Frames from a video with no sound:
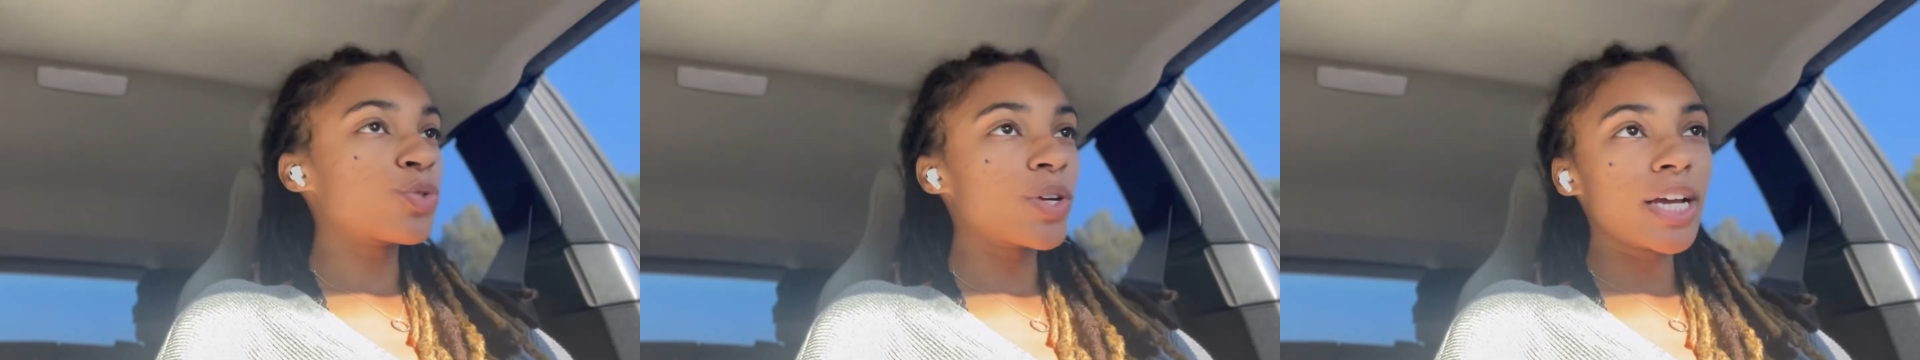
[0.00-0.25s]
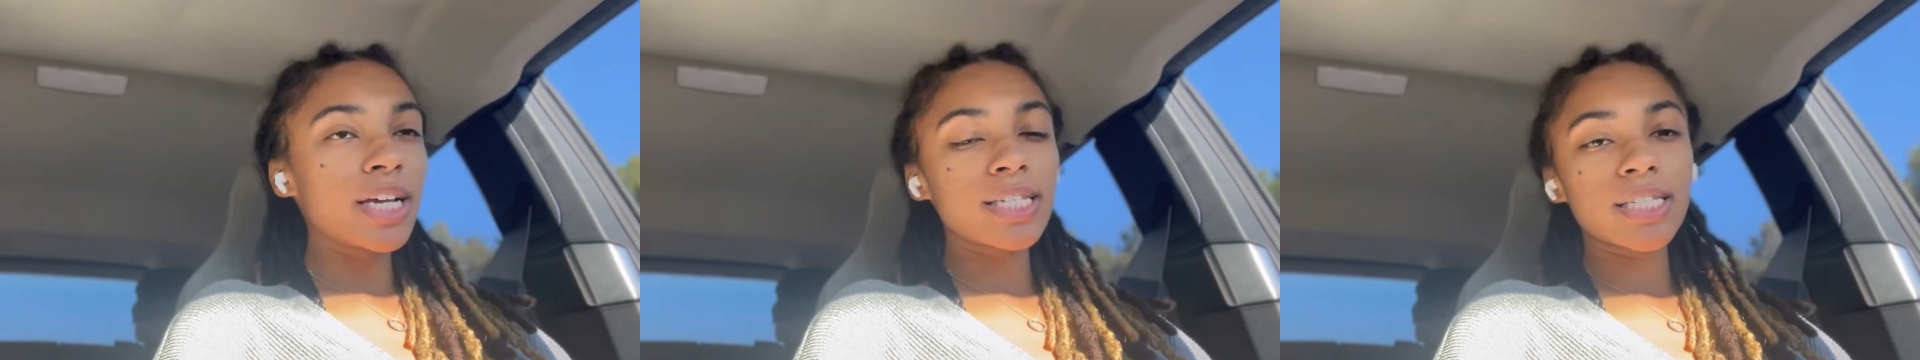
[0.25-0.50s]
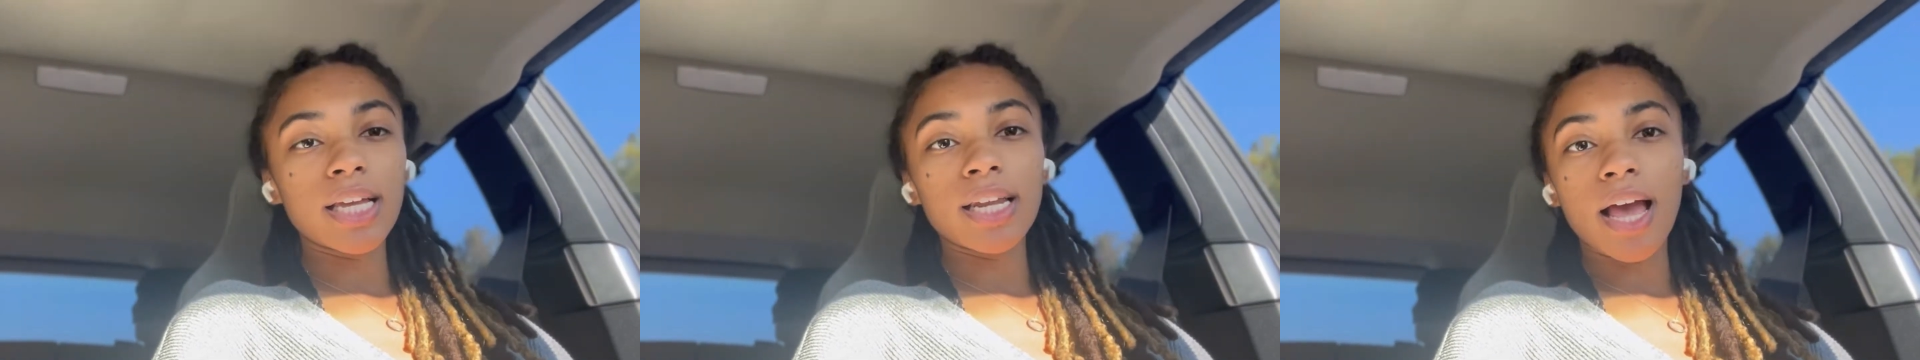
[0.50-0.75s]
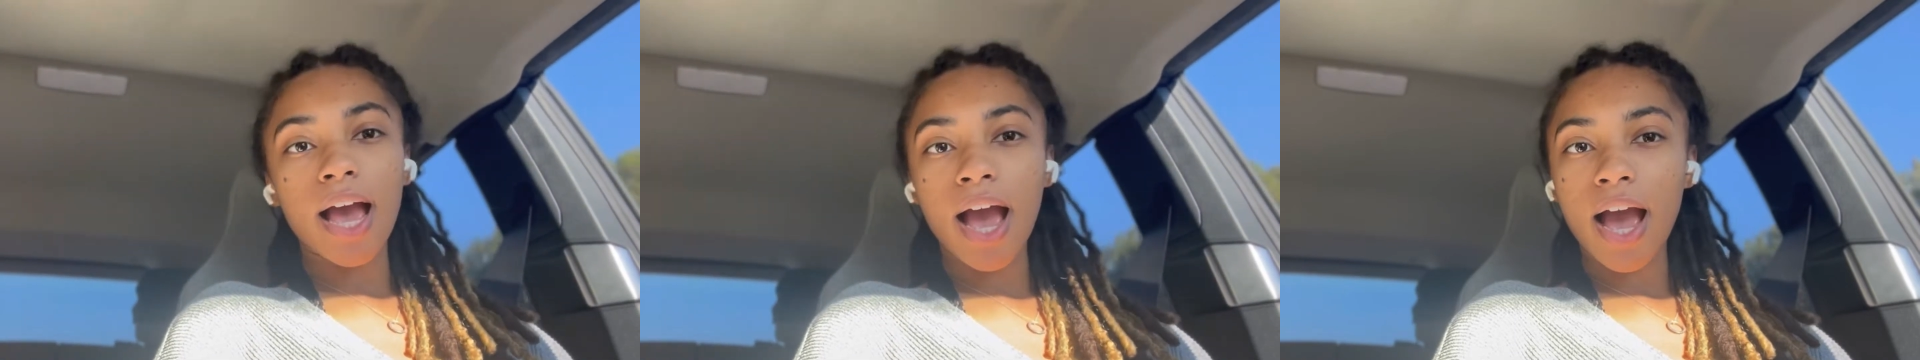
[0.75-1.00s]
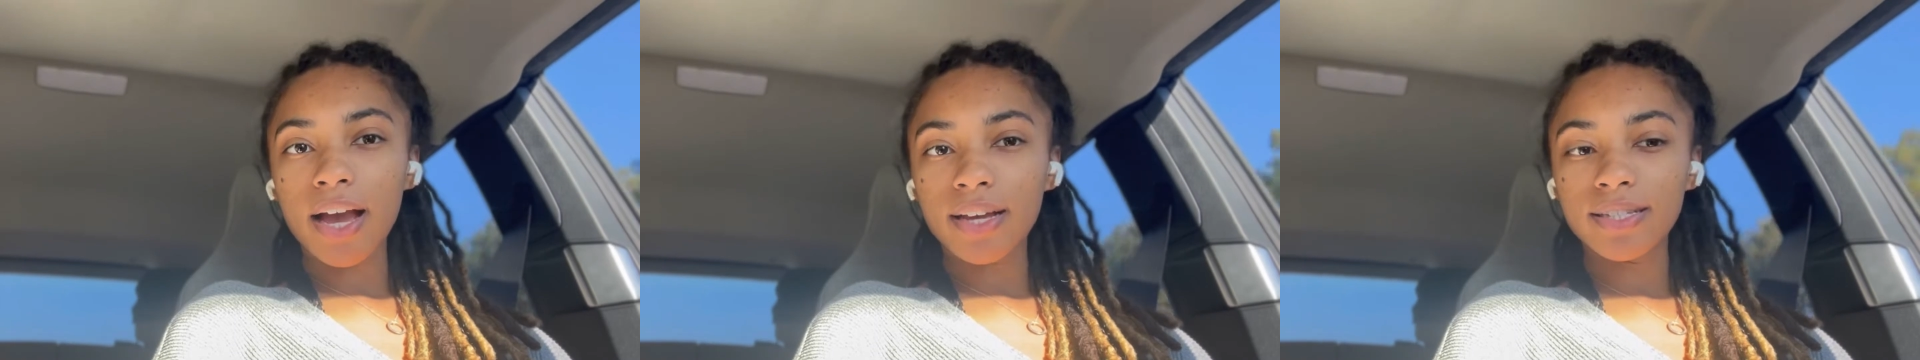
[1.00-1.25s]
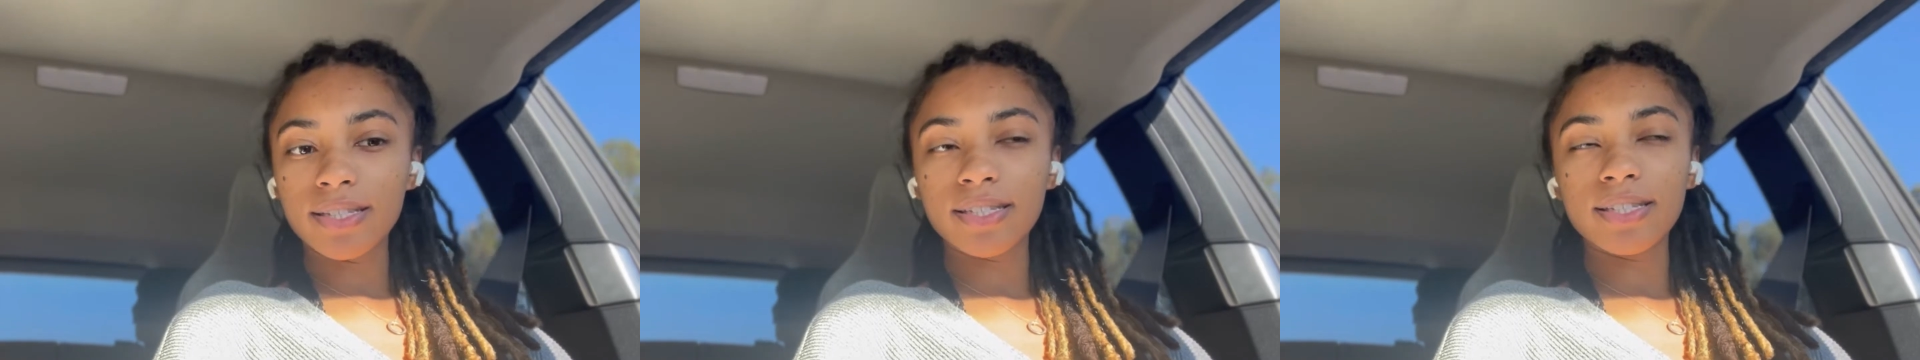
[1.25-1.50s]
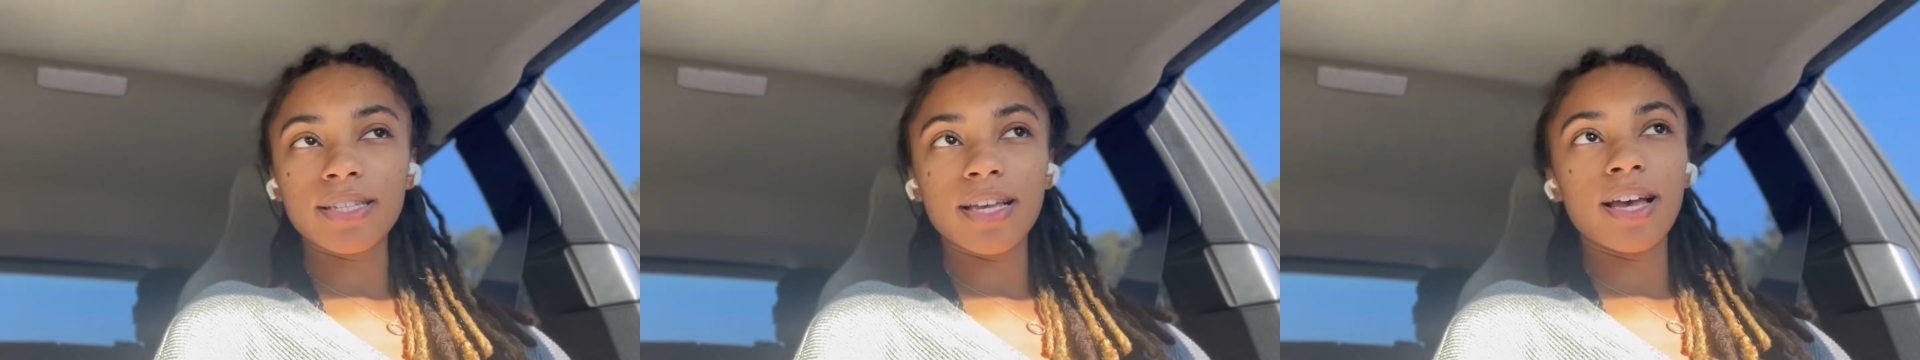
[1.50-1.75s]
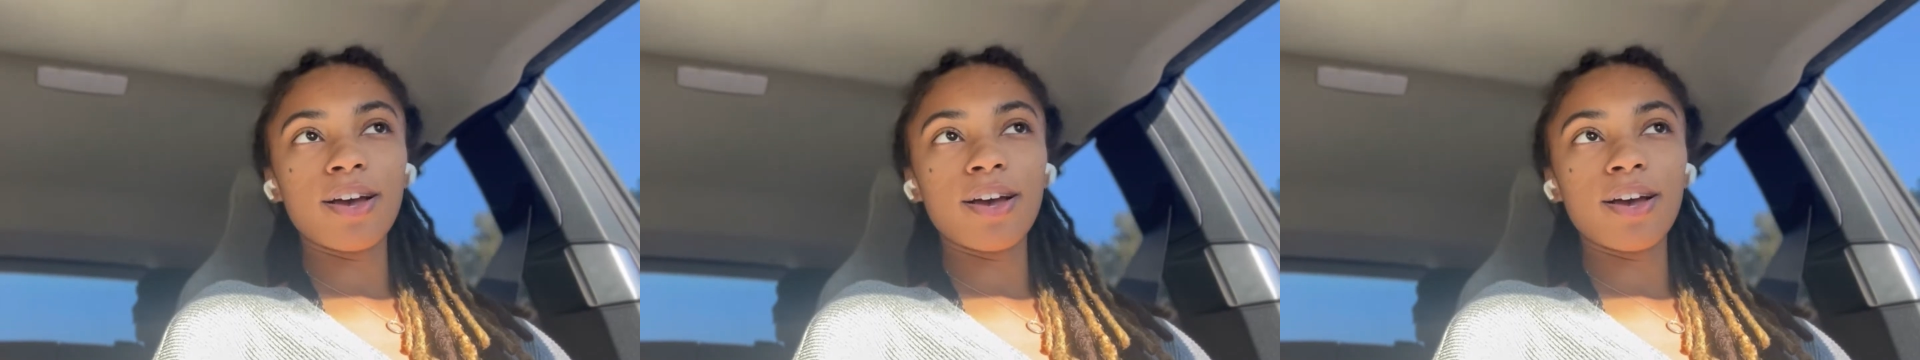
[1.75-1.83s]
tricks and hacks